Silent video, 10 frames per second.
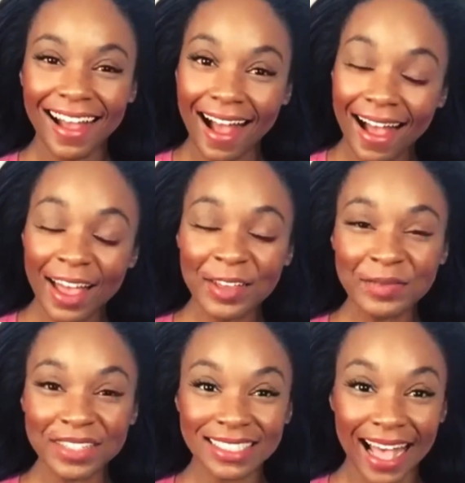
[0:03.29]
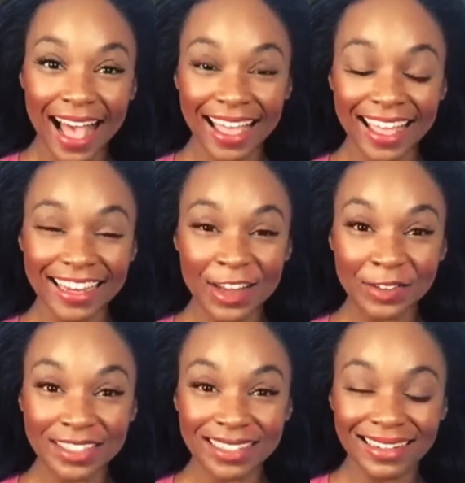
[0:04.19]
I'm TyTeaV
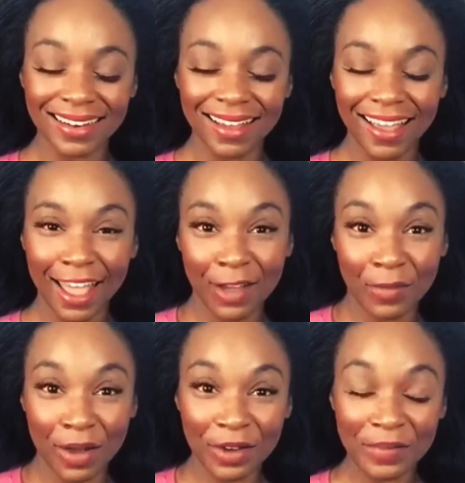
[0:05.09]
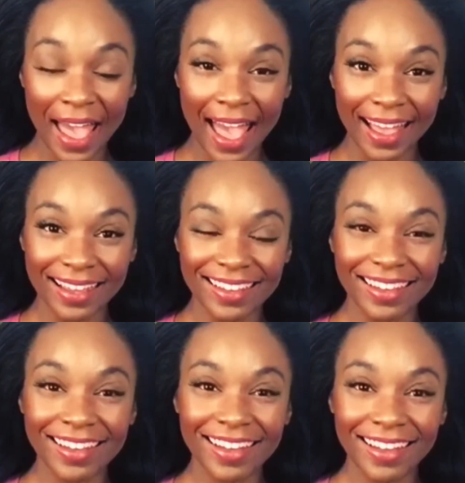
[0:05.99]
Nelson, and welcome back.
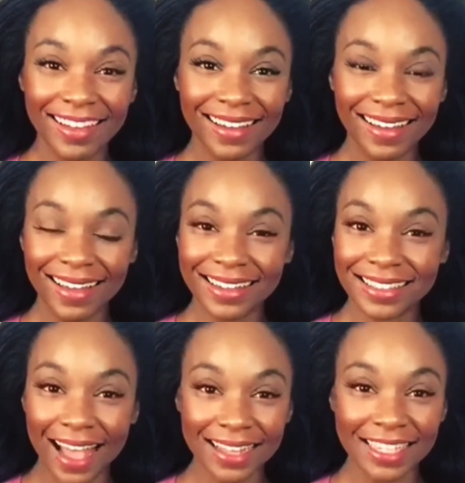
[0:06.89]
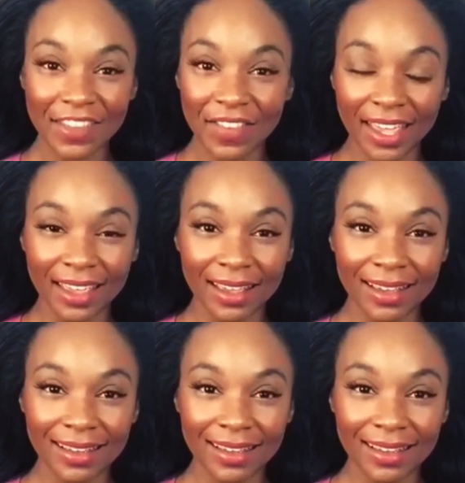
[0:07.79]
It's TyTeaV.